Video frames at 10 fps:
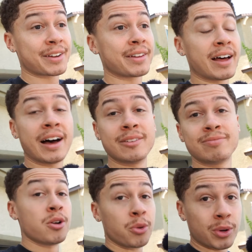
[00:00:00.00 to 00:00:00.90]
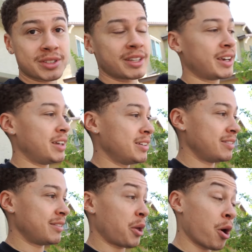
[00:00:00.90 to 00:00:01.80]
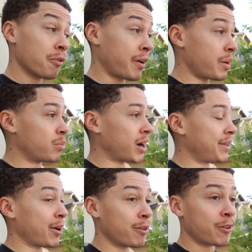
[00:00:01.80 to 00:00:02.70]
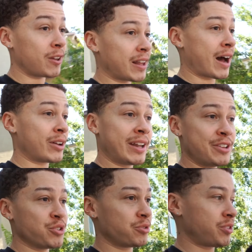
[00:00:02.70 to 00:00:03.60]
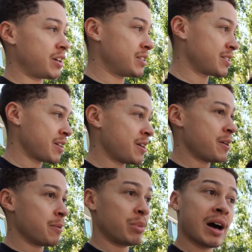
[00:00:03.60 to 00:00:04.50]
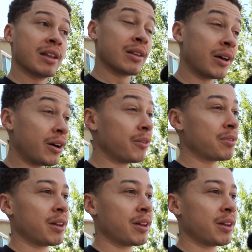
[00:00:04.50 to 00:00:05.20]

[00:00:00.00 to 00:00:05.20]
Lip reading: it a lot. Once again, they are very bright. They are very loud and in your face. But I love,